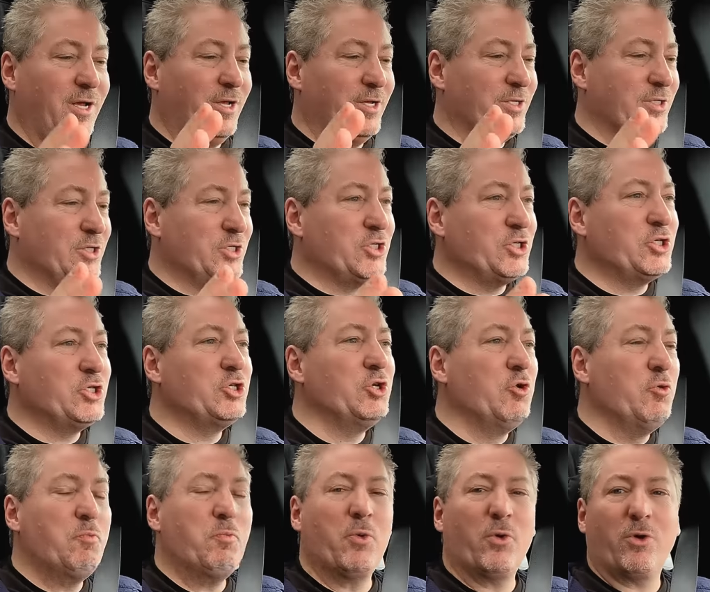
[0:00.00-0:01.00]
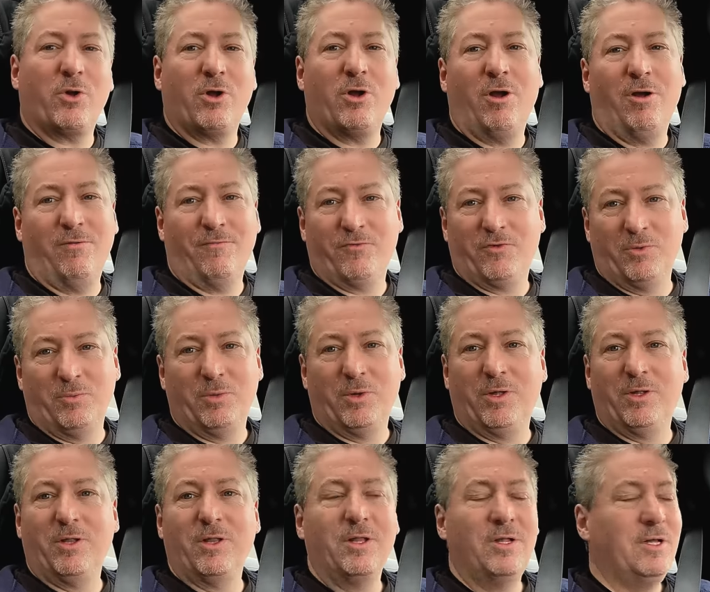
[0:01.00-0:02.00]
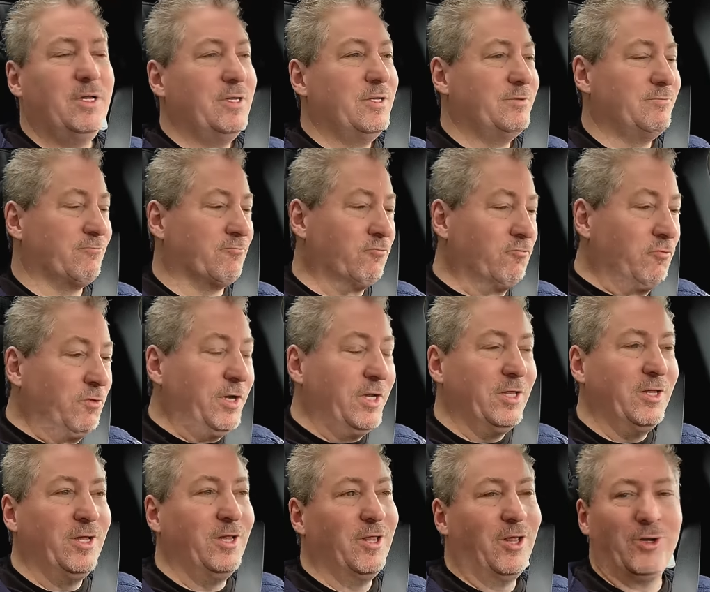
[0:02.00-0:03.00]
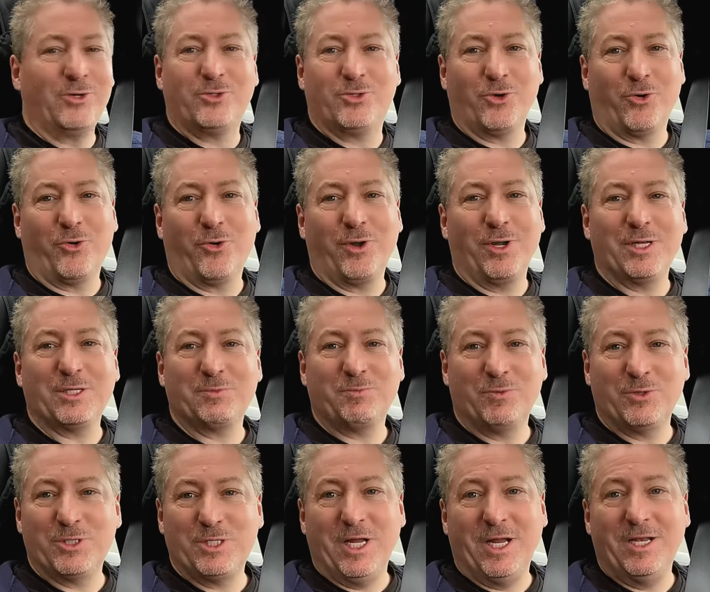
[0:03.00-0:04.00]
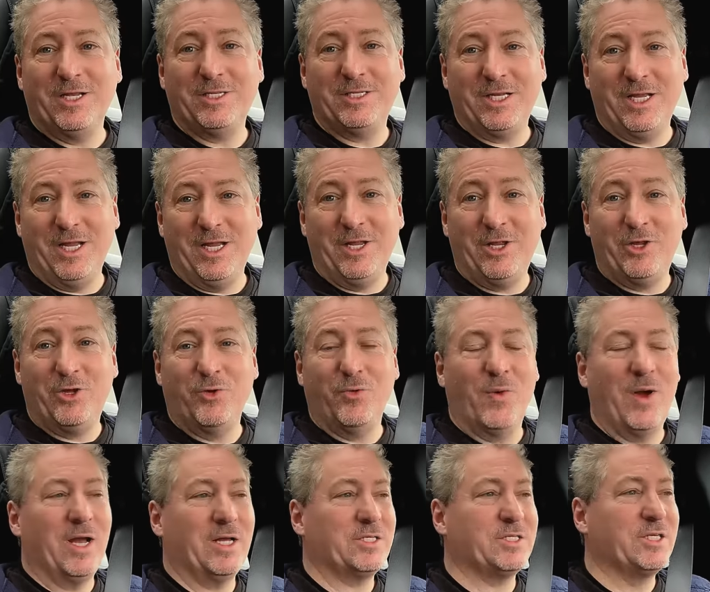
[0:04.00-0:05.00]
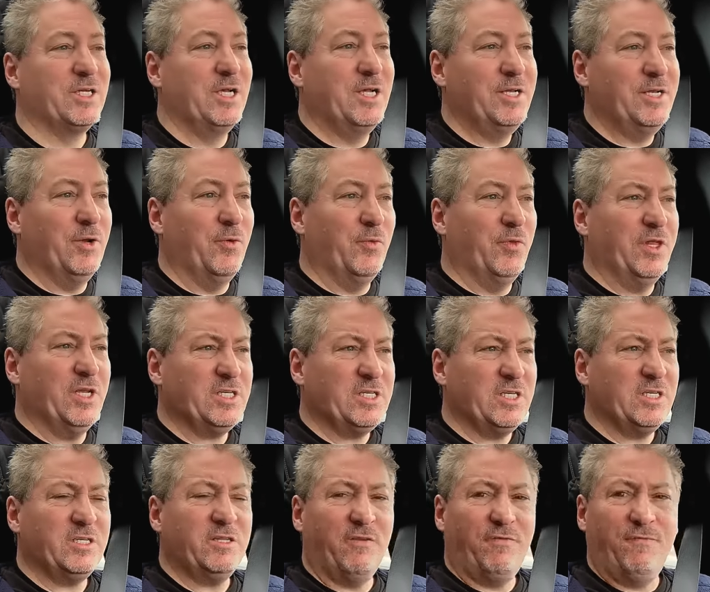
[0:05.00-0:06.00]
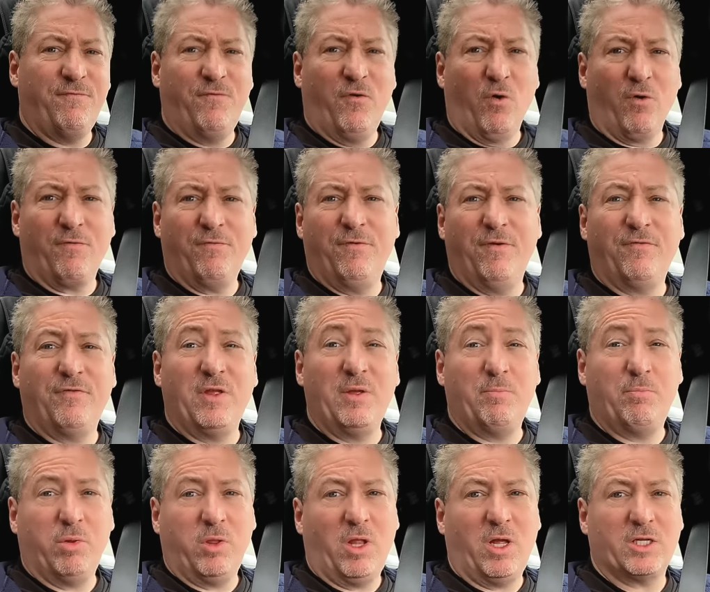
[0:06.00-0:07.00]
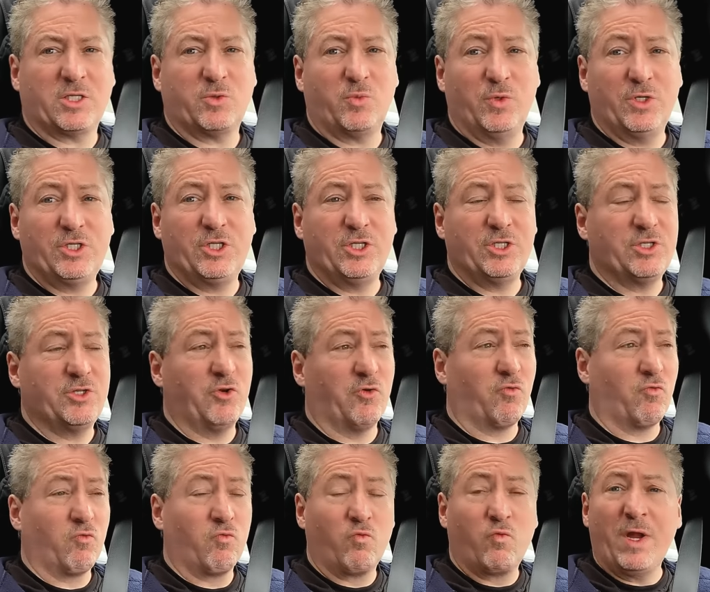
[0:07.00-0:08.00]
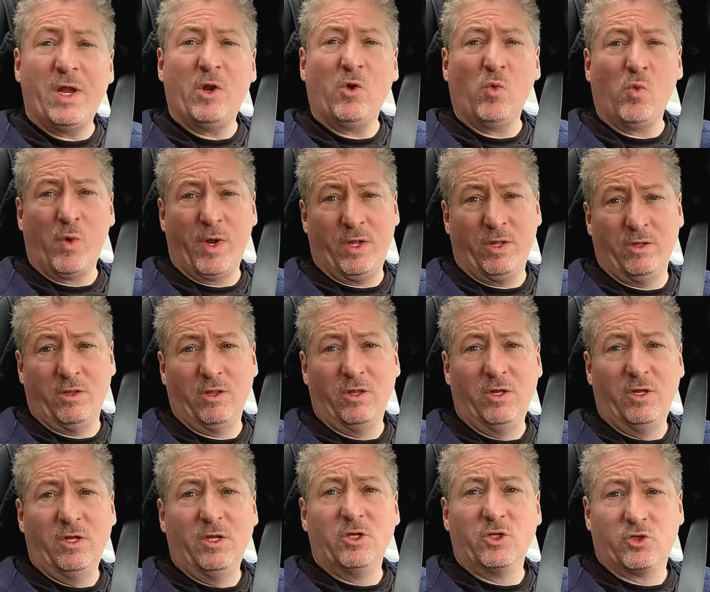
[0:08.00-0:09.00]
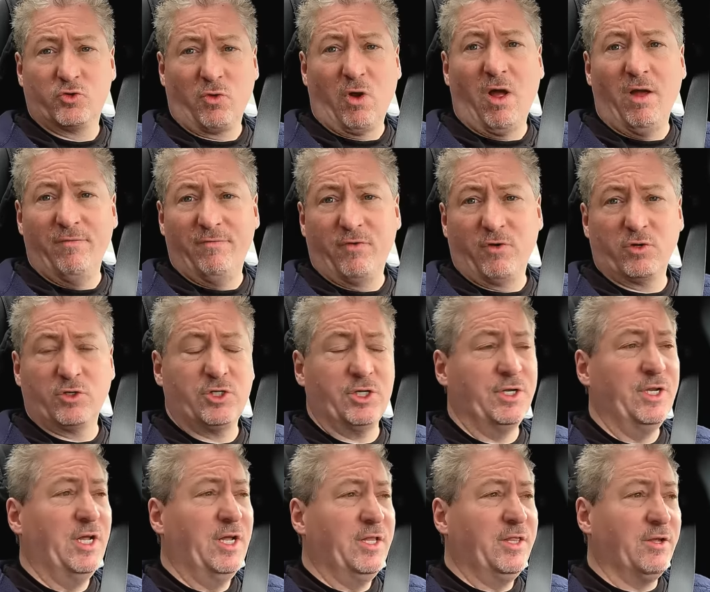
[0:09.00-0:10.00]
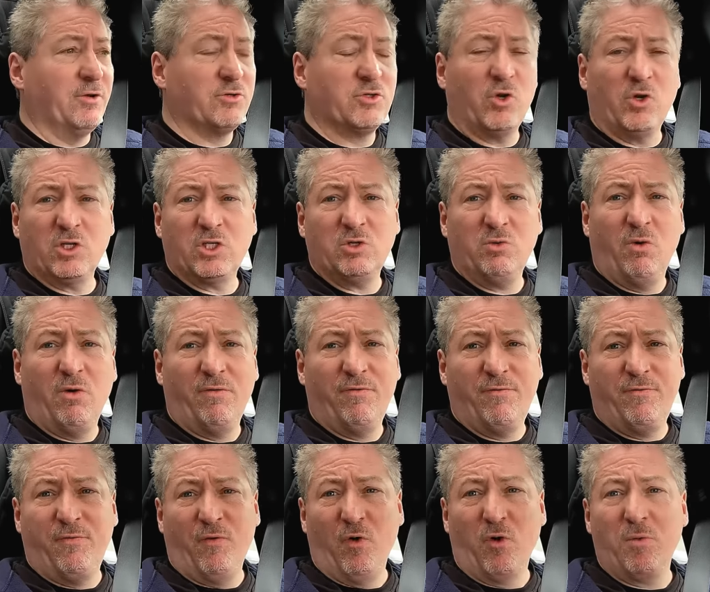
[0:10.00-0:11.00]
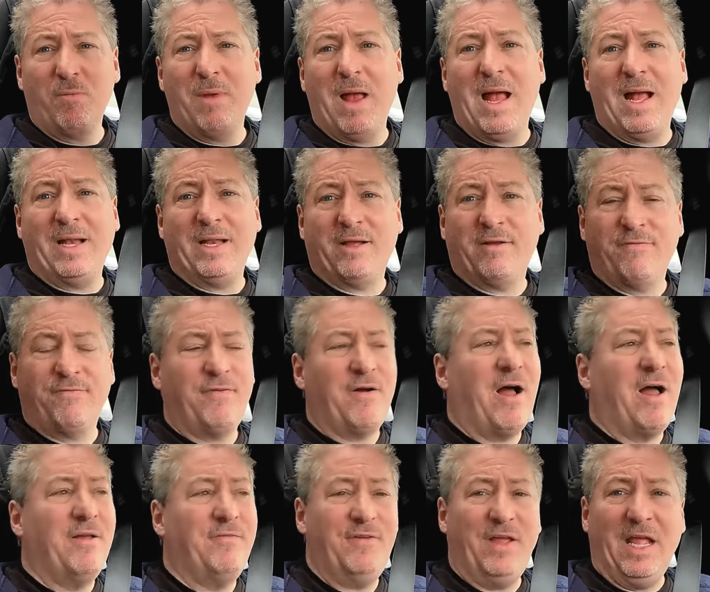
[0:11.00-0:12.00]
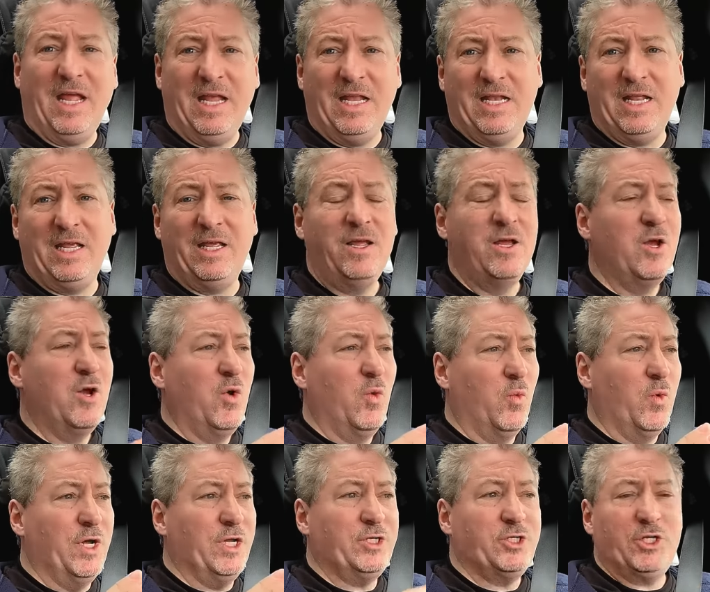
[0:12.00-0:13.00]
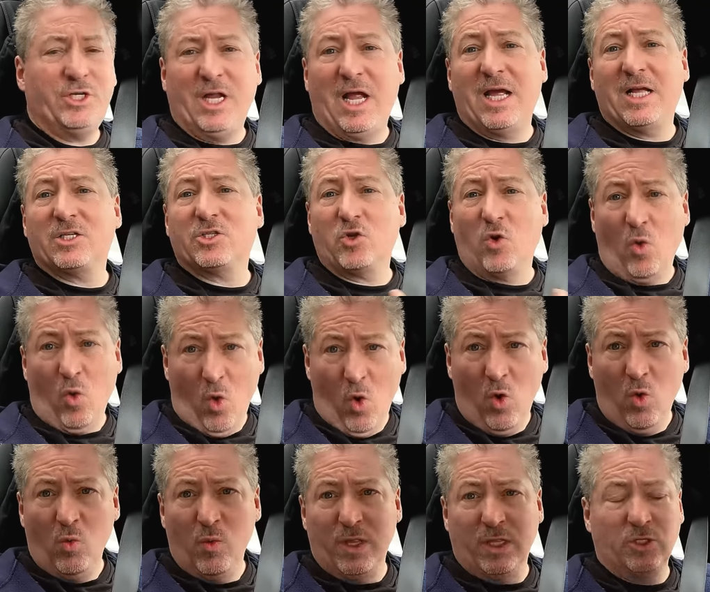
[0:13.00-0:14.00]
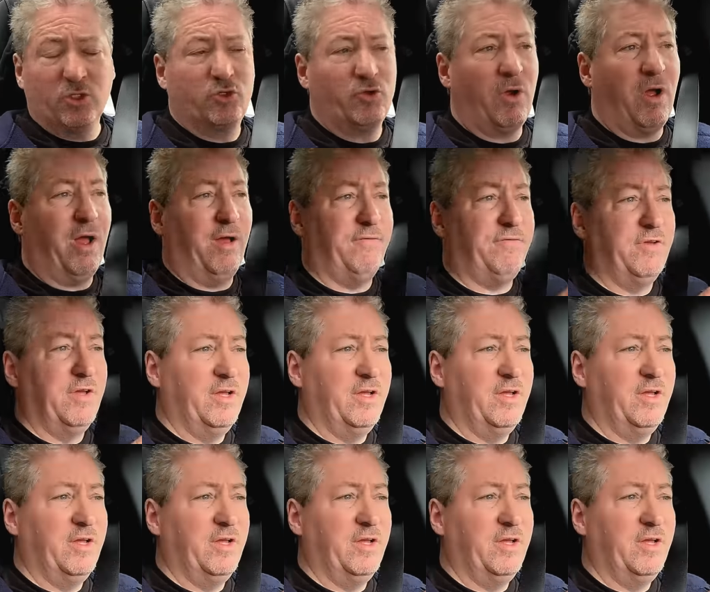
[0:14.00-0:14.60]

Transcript: super comfortable really luxurious Mercedes EQS. Now this is the 450 Plus, which is the rear wheel drive version. There's also a 4MATIC 580, which has all-wheel drive.